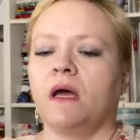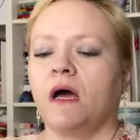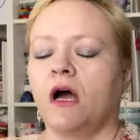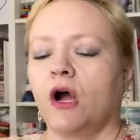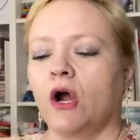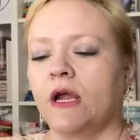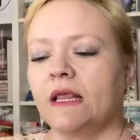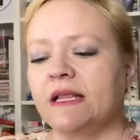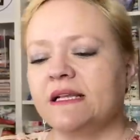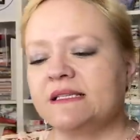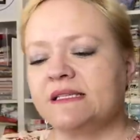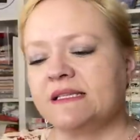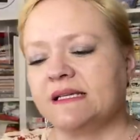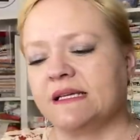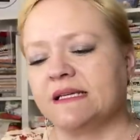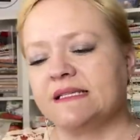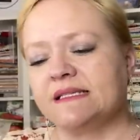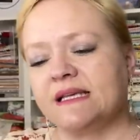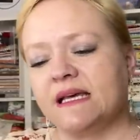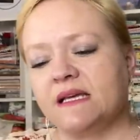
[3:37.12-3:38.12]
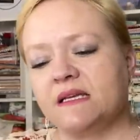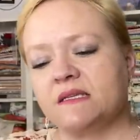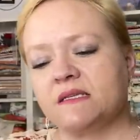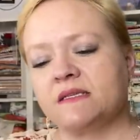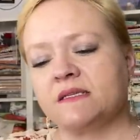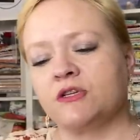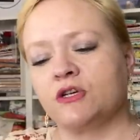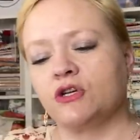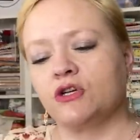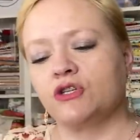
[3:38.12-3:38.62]
All right, let's see. It
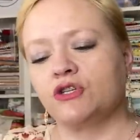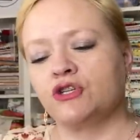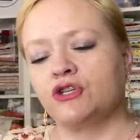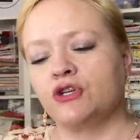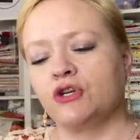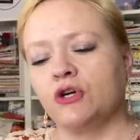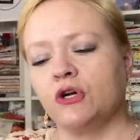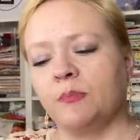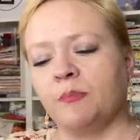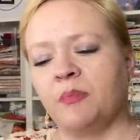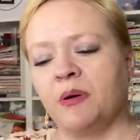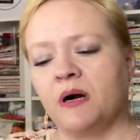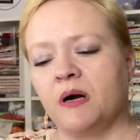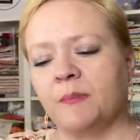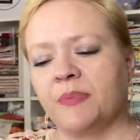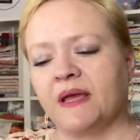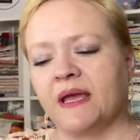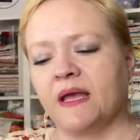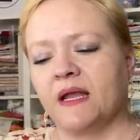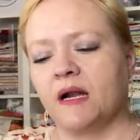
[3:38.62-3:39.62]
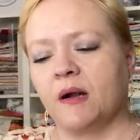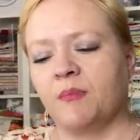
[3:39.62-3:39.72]
says Sugar Pumpkin,